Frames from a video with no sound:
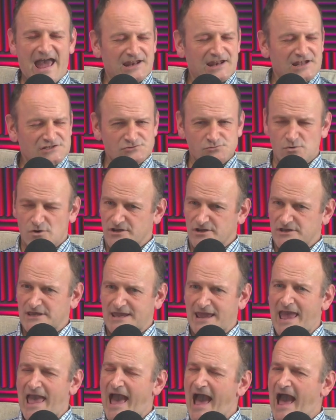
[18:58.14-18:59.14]
And it's
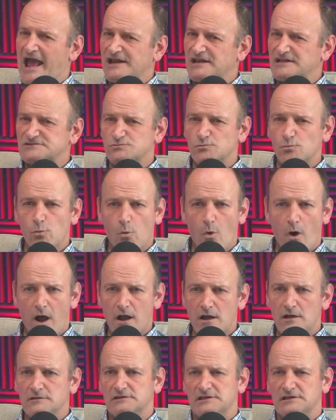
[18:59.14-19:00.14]
working. And it's
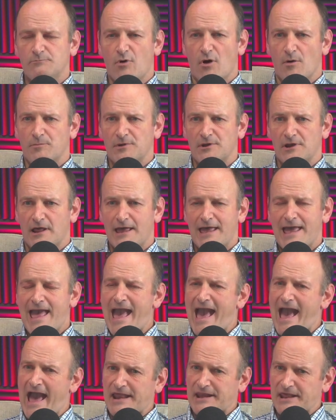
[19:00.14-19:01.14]
wildly popular.
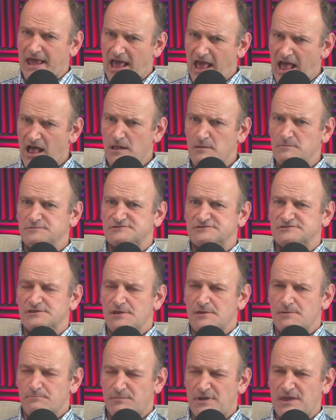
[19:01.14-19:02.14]
And it
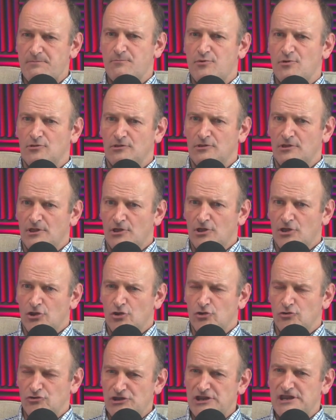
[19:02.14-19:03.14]
helps people
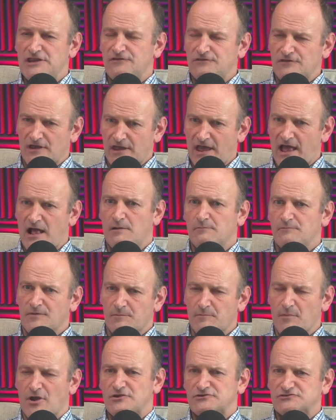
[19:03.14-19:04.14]
who need help
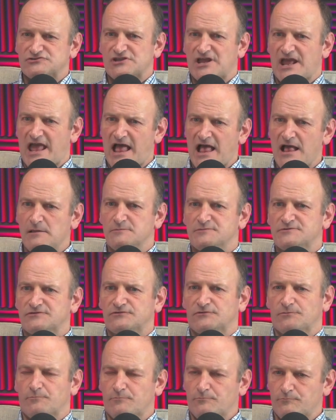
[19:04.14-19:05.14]
the most. It
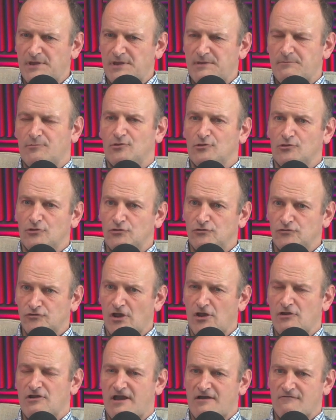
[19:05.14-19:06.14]
helps people who
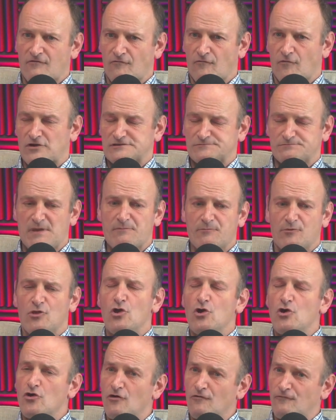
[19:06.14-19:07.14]
don't have a voice,
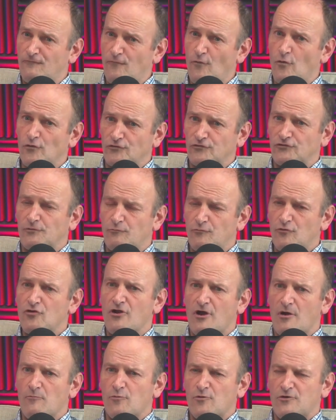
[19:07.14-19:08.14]
people who are forced to
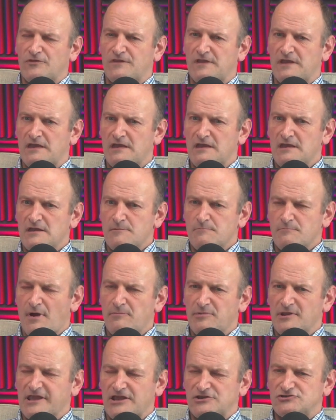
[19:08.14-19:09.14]
put up with the
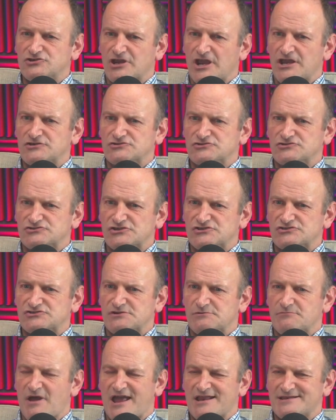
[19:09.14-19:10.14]
public education
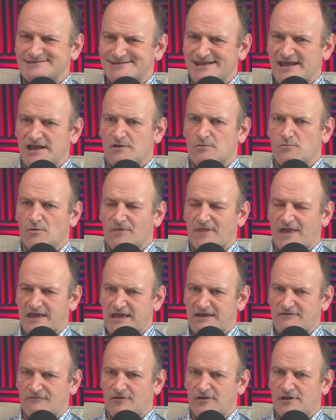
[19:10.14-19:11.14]
system and take what they're
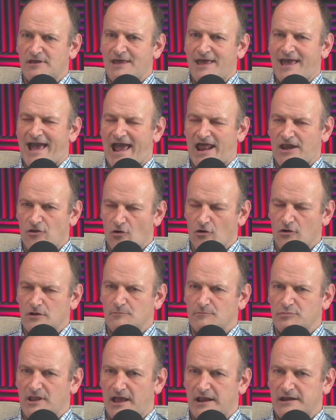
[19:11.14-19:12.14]
given and not
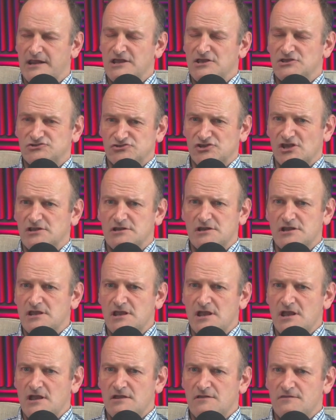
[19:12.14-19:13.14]
complain.
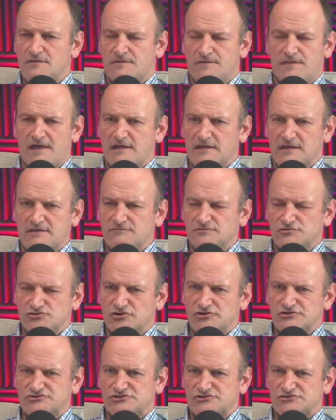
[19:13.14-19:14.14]
Suddenly, they're given
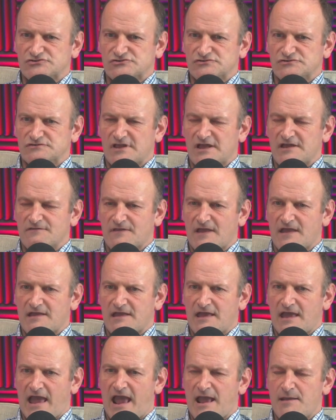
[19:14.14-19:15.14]
choices.
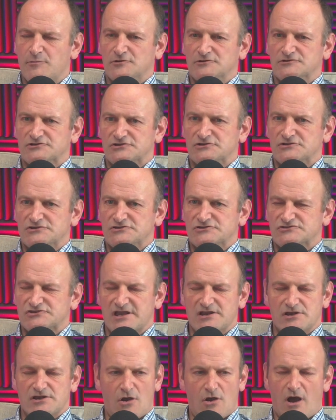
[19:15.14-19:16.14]
They're able to
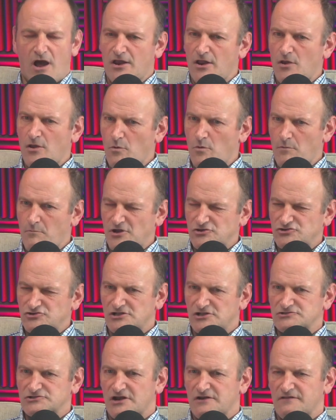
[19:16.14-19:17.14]
say, no, I don't want my
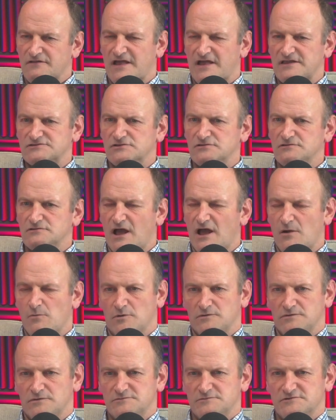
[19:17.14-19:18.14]
child to go to that school. I
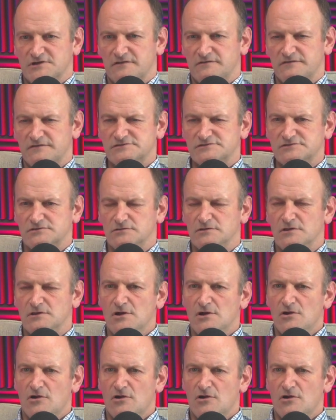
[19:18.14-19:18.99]
want them to go to this school.